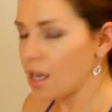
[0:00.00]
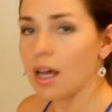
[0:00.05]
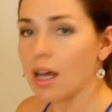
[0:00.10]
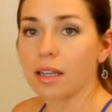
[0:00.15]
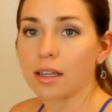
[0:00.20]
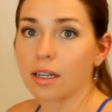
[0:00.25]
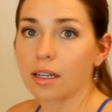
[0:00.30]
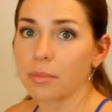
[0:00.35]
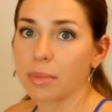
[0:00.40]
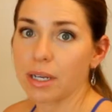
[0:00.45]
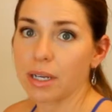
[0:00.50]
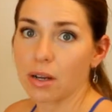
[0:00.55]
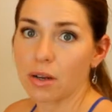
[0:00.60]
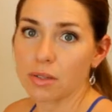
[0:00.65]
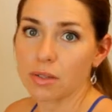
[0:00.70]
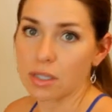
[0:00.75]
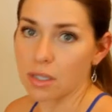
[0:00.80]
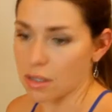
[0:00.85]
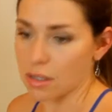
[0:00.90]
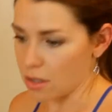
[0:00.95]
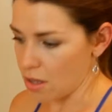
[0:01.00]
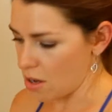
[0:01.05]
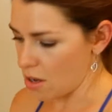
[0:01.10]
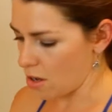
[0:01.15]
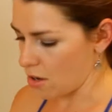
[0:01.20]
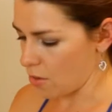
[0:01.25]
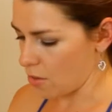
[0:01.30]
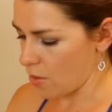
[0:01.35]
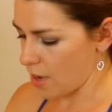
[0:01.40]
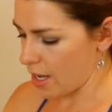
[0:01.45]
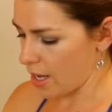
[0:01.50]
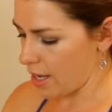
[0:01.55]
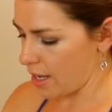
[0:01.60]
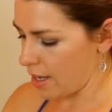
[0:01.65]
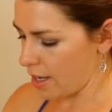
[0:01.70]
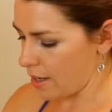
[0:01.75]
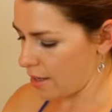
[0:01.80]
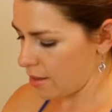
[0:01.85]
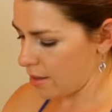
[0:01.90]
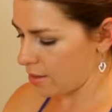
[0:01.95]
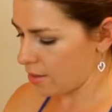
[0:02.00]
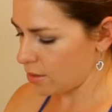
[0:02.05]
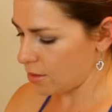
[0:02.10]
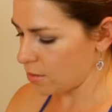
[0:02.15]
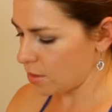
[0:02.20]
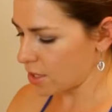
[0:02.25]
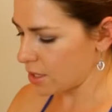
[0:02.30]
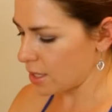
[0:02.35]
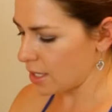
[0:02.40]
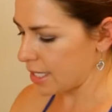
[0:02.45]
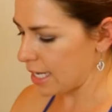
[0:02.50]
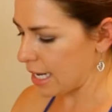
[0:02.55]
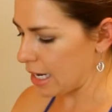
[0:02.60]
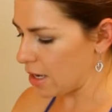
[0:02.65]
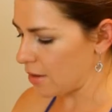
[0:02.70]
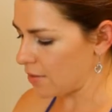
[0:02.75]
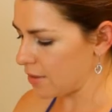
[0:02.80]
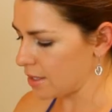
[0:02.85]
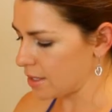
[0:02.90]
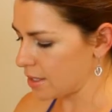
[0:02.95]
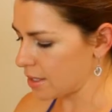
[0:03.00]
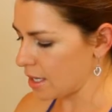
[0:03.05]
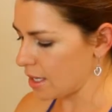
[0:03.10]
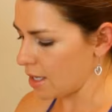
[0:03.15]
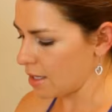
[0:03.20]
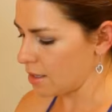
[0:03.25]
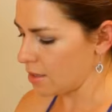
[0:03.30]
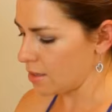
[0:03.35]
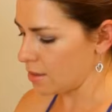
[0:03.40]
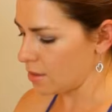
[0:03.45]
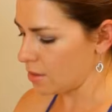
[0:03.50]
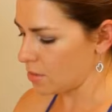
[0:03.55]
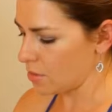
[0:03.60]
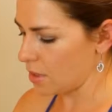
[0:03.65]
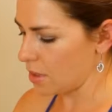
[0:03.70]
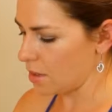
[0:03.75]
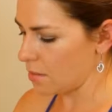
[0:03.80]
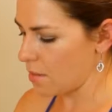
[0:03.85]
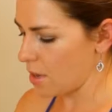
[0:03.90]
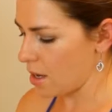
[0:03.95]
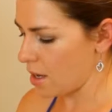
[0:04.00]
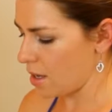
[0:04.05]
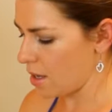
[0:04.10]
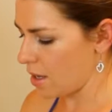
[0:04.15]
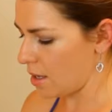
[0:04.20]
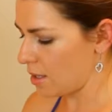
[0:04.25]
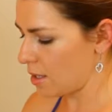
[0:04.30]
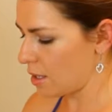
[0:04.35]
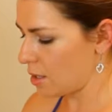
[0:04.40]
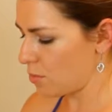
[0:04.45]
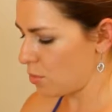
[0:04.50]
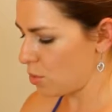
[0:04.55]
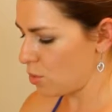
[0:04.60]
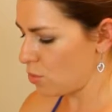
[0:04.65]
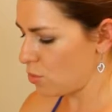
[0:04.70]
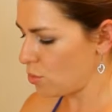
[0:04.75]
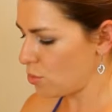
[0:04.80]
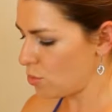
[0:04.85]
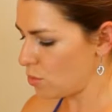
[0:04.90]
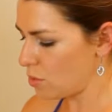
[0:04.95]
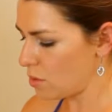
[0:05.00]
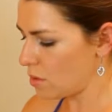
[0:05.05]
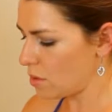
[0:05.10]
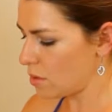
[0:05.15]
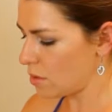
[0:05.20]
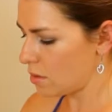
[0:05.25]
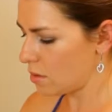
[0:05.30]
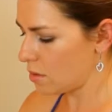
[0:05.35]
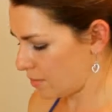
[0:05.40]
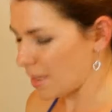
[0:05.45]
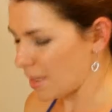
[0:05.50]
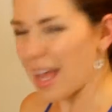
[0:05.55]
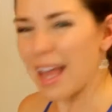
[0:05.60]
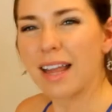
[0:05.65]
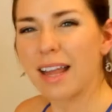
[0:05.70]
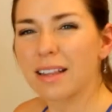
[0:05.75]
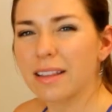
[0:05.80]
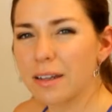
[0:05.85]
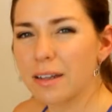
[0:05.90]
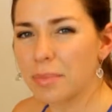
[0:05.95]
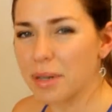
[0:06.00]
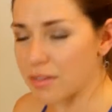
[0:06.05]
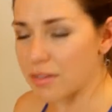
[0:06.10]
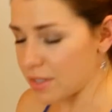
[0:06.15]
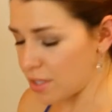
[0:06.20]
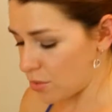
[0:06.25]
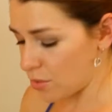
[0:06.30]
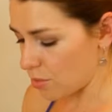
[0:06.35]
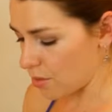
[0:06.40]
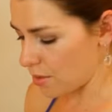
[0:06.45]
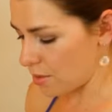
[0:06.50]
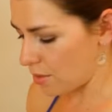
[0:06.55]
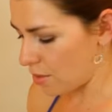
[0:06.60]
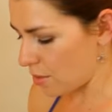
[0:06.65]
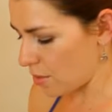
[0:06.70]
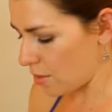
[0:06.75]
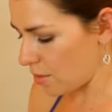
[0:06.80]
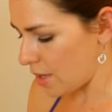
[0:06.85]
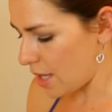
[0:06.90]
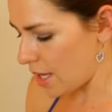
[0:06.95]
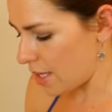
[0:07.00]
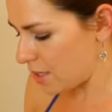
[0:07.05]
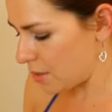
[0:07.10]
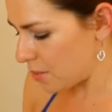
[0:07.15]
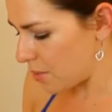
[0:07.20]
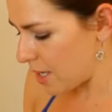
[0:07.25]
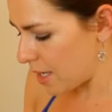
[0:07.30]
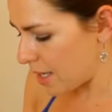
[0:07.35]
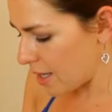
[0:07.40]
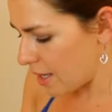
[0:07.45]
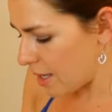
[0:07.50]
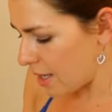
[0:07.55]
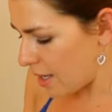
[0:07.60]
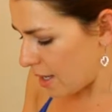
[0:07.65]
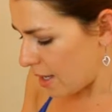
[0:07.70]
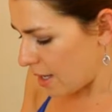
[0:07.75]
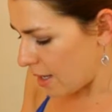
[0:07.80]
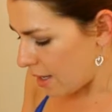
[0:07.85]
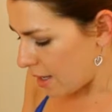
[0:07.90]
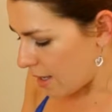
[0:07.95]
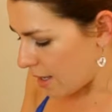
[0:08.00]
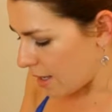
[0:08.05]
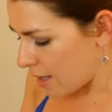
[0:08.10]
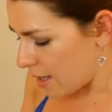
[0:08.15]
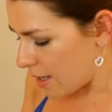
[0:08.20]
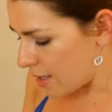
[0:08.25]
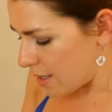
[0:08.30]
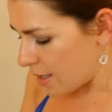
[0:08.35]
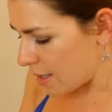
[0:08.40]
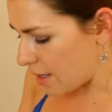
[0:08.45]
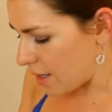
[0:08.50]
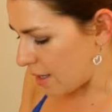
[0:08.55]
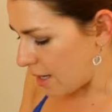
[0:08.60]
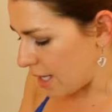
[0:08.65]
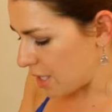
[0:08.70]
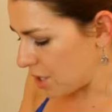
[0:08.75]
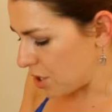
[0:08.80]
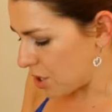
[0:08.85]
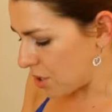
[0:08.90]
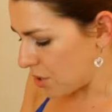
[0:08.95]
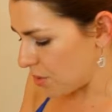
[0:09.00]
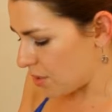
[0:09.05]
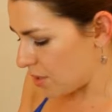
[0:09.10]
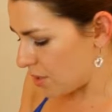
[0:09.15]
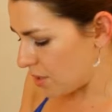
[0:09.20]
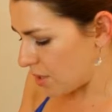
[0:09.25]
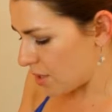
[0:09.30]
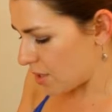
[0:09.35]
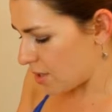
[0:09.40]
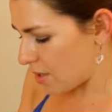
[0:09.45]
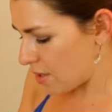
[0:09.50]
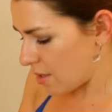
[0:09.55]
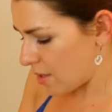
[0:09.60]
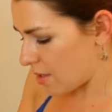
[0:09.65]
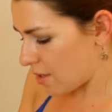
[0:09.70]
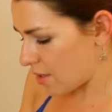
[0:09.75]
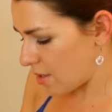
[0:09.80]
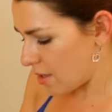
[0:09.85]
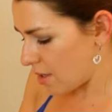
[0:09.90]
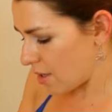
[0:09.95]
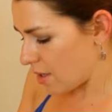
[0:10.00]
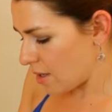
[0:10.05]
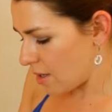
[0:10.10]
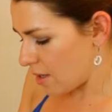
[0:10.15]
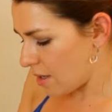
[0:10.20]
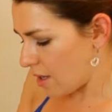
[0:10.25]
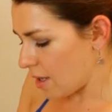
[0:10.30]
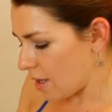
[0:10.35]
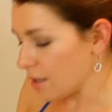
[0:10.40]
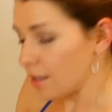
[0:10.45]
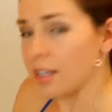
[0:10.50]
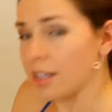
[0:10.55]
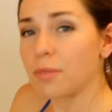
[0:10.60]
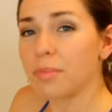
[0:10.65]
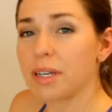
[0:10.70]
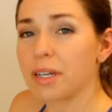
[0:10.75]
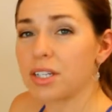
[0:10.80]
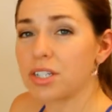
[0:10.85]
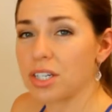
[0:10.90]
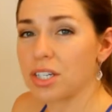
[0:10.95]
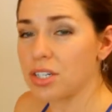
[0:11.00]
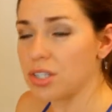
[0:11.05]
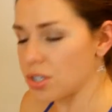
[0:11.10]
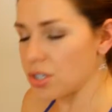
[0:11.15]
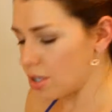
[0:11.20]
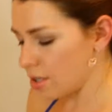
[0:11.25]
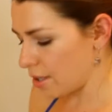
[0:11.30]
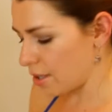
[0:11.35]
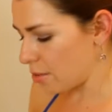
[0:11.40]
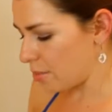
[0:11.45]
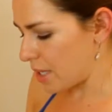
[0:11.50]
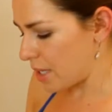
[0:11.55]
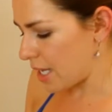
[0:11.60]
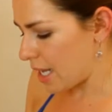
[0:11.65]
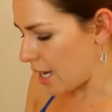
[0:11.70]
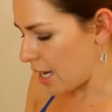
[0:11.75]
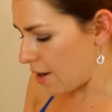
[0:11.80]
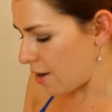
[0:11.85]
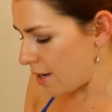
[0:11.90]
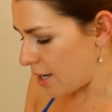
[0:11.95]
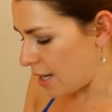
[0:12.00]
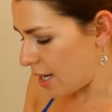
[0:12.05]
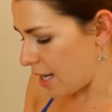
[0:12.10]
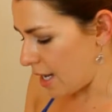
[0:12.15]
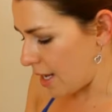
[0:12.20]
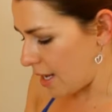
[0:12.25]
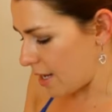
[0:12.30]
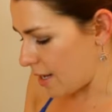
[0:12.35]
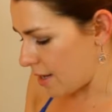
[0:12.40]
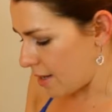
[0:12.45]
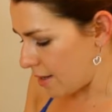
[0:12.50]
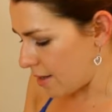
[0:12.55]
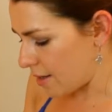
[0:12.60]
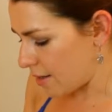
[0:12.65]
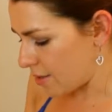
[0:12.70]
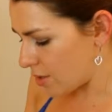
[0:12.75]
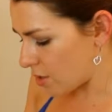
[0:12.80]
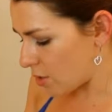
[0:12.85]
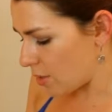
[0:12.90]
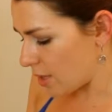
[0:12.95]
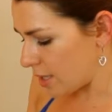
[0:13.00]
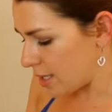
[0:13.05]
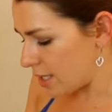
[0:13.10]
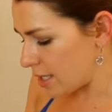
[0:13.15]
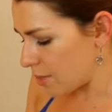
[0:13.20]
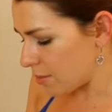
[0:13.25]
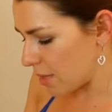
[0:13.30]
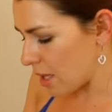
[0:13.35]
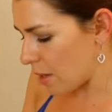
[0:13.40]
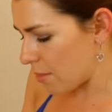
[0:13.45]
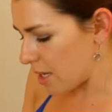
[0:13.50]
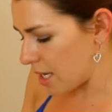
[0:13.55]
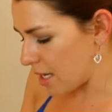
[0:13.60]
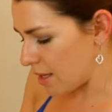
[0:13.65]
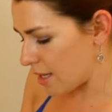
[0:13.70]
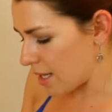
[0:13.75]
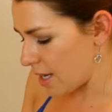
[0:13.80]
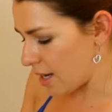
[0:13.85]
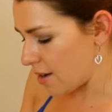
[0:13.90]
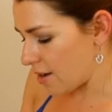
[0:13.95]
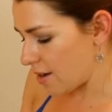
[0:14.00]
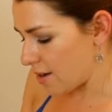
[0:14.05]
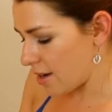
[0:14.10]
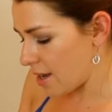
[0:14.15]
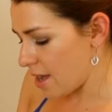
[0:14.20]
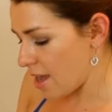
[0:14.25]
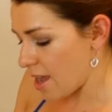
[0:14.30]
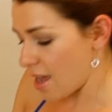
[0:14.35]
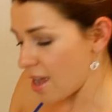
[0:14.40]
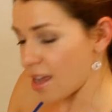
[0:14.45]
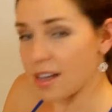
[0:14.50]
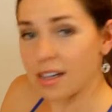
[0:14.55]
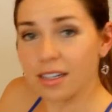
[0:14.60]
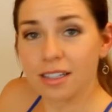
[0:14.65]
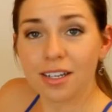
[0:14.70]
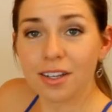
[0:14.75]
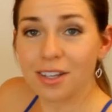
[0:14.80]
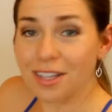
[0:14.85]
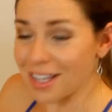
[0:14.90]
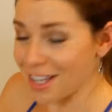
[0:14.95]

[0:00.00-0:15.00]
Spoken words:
A little bit goes a long way. So I'm just gonna take off the skins with my spoon. I had a little bit of a sore throat last week, and I juiced a little bit of ginger, a little bit of carrot, and squeezed some lemon in there, and